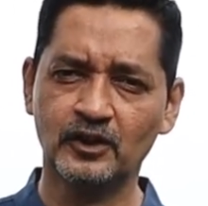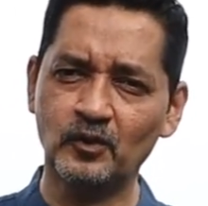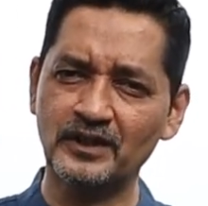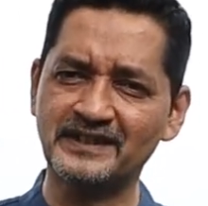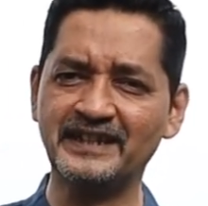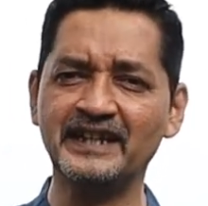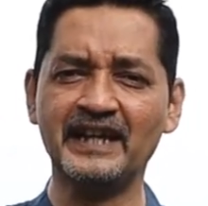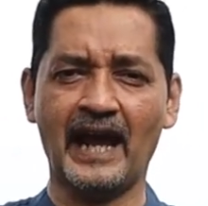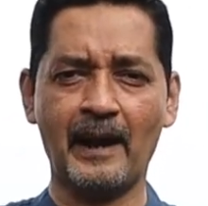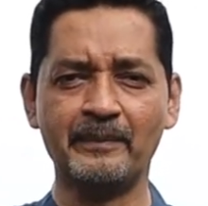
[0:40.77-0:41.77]
who was
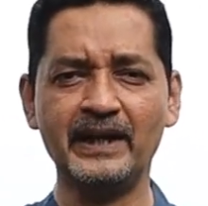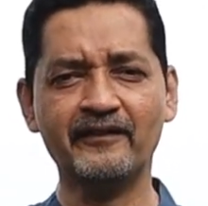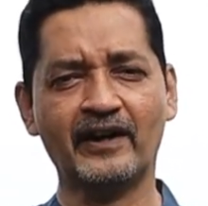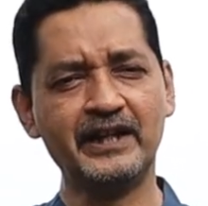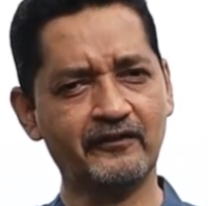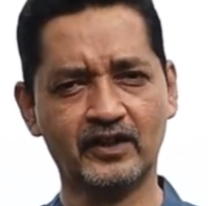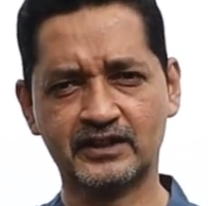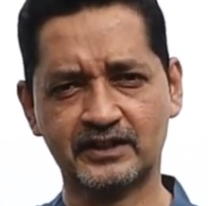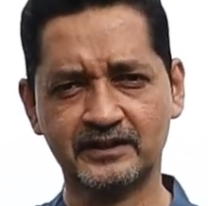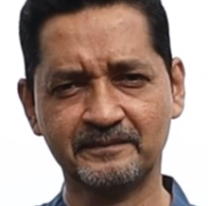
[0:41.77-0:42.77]
singing happily while he
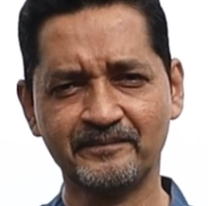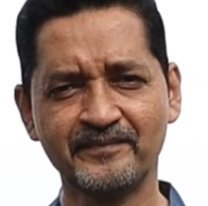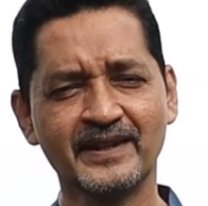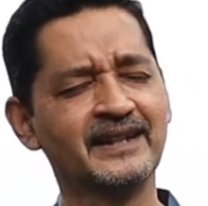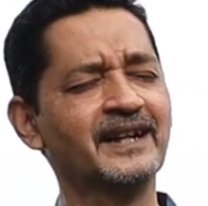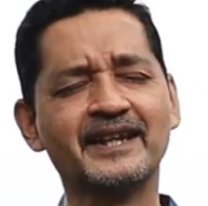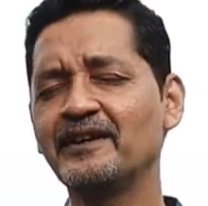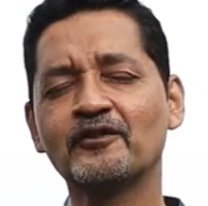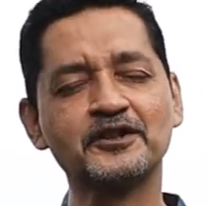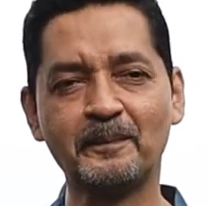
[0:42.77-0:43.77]
worked. The
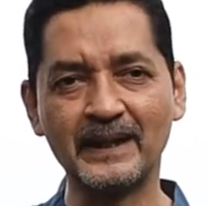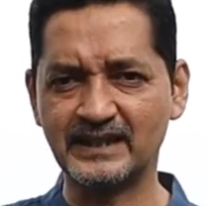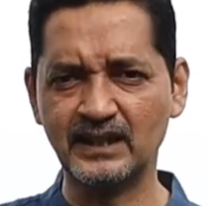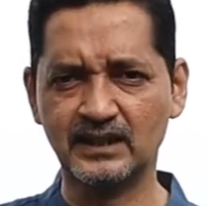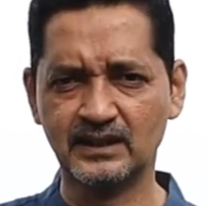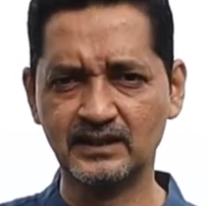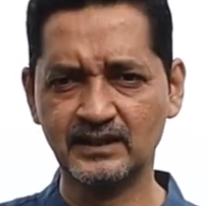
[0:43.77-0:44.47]
king was puzzled.